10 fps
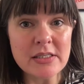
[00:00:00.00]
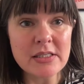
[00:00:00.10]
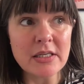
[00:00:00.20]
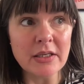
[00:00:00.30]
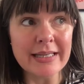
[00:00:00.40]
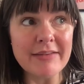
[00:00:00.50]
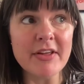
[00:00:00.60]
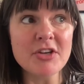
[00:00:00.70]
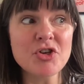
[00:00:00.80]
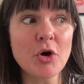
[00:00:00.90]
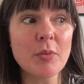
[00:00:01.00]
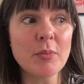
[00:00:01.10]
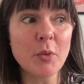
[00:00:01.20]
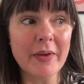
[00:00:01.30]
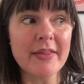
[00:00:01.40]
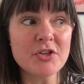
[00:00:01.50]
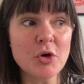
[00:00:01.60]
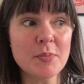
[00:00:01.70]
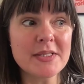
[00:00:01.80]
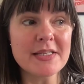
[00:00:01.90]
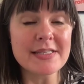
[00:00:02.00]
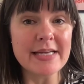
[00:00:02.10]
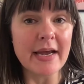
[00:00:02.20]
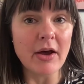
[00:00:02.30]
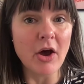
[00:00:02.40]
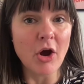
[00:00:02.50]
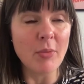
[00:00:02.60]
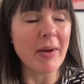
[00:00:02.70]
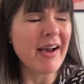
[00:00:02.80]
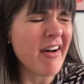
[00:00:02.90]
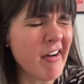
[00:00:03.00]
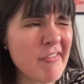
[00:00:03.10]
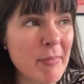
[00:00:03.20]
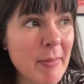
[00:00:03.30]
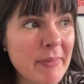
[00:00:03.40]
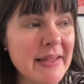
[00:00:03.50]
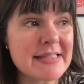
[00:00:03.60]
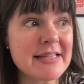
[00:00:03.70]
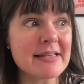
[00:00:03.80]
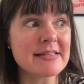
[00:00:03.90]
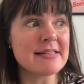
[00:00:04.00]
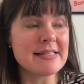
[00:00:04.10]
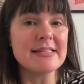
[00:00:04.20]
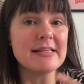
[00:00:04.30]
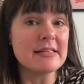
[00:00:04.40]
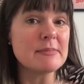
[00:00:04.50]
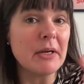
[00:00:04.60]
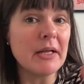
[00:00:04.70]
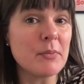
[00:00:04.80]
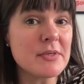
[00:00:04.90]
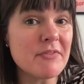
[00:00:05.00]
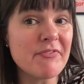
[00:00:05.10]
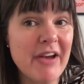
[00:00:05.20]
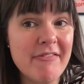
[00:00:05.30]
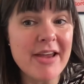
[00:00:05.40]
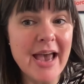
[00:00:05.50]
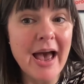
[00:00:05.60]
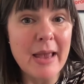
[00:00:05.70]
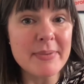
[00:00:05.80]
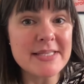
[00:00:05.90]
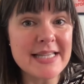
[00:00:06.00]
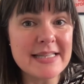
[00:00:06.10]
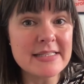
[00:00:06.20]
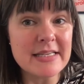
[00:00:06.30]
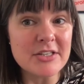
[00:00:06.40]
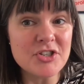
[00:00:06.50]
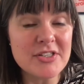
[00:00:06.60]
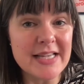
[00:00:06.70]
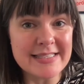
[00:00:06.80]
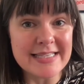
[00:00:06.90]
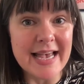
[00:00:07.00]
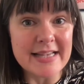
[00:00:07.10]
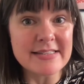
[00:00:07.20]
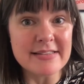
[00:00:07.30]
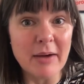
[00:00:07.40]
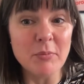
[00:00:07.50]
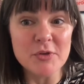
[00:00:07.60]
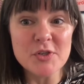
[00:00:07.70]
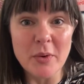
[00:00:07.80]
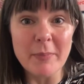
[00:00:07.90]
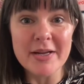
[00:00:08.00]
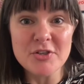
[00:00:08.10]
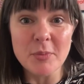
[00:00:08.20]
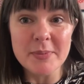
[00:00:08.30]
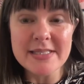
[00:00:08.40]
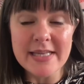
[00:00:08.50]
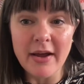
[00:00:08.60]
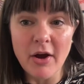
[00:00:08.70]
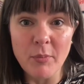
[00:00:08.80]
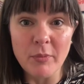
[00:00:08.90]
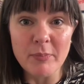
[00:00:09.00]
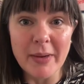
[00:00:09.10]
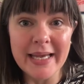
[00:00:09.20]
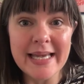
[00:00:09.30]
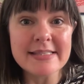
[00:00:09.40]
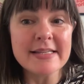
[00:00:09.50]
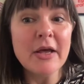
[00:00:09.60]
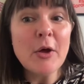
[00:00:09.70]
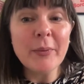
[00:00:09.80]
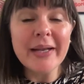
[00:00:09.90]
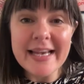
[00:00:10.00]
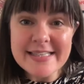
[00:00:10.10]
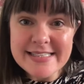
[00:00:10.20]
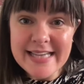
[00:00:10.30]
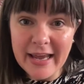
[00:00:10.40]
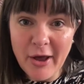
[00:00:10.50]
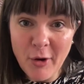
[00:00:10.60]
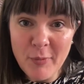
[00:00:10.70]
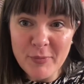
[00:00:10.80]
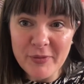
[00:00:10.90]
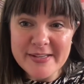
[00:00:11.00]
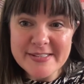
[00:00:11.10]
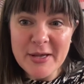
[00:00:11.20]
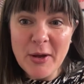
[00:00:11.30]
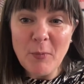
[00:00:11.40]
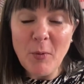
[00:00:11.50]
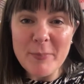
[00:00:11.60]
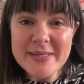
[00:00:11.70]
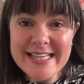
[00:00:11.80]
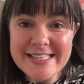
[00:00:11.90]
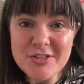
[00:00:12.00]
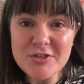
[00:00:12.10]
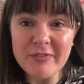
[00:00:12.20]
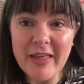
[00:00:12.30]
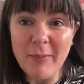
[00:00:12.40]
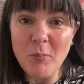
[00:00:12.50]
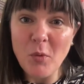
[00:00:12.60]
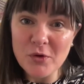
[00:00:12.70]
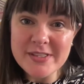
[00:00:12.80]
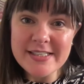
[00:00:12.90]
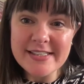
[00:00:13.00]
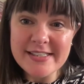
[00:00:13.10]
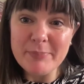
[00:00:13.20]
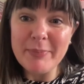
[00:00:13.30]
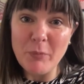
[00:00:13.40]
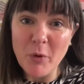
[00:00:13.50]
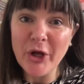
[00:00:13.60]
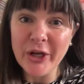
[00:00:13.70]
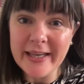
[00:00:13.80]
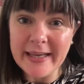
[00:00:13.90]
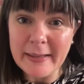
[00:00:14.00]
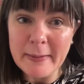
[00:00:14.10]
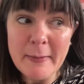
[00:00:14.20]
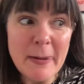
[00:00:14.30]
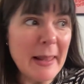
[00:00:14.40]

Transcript: to leave their job, quit their jobs and stay at home, I can't remember the exact statistics, but it was a very high percentage said, yes, I want to quit my job and stay at home with my kids. When I asked stay at home mothers what percentage of them wanted to be working,